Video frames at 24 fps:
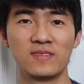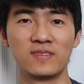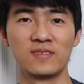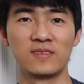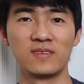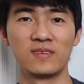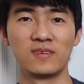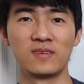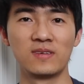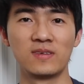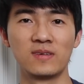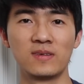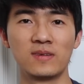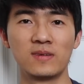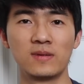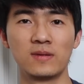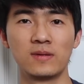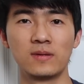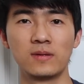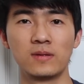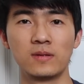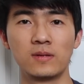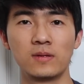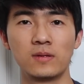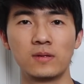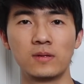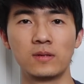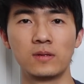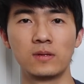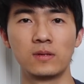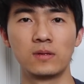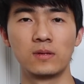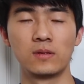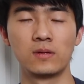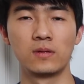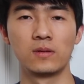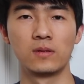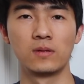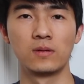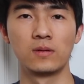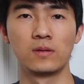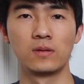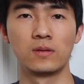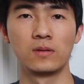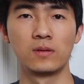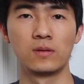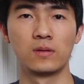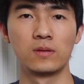
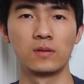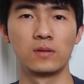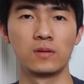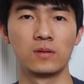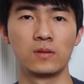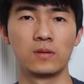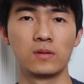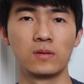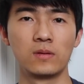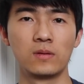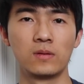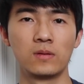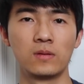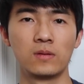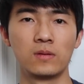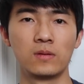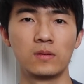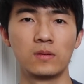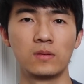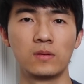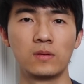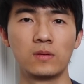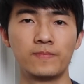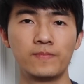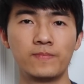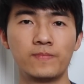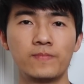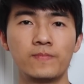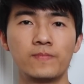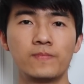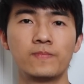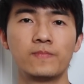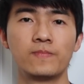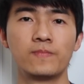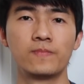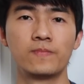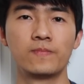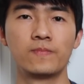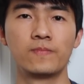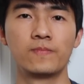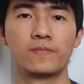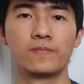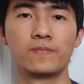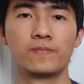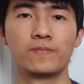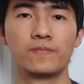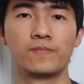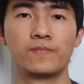
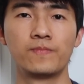(silent)